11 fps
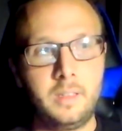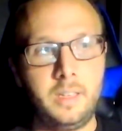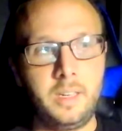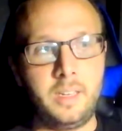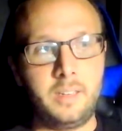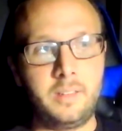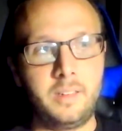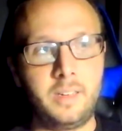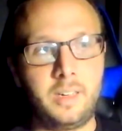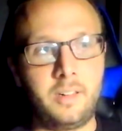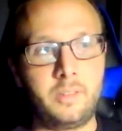And
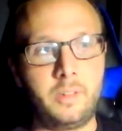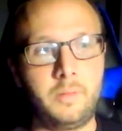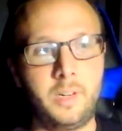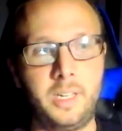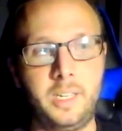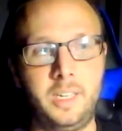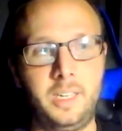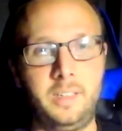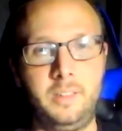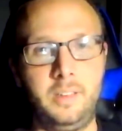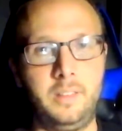I don't know why
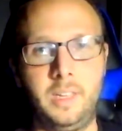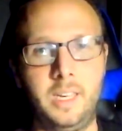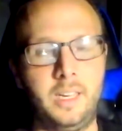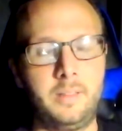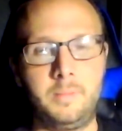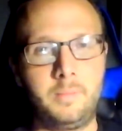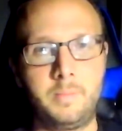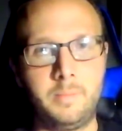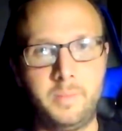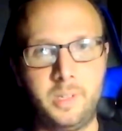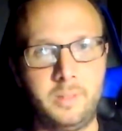he did that,
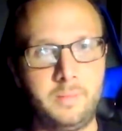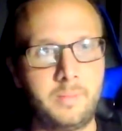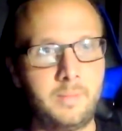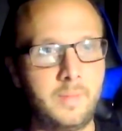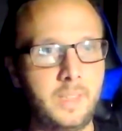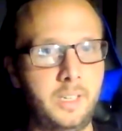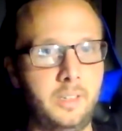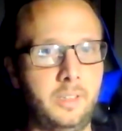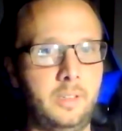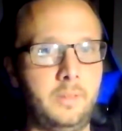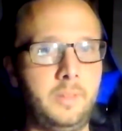but he
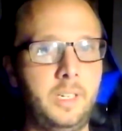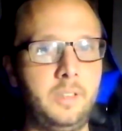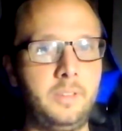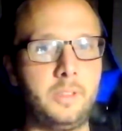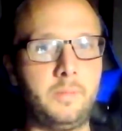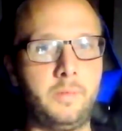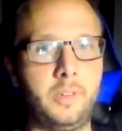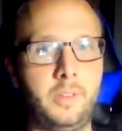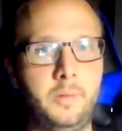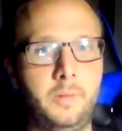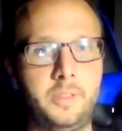just
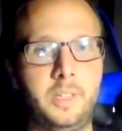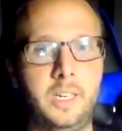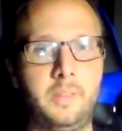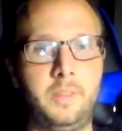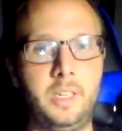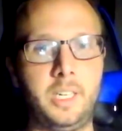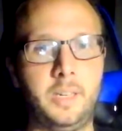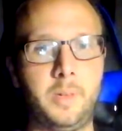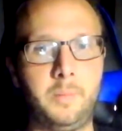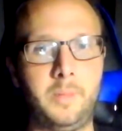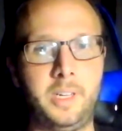really was not thinking
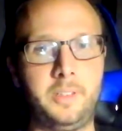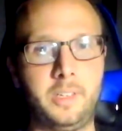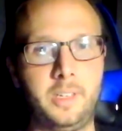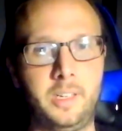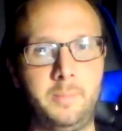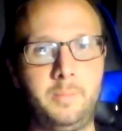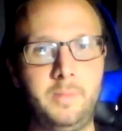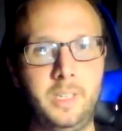about my time.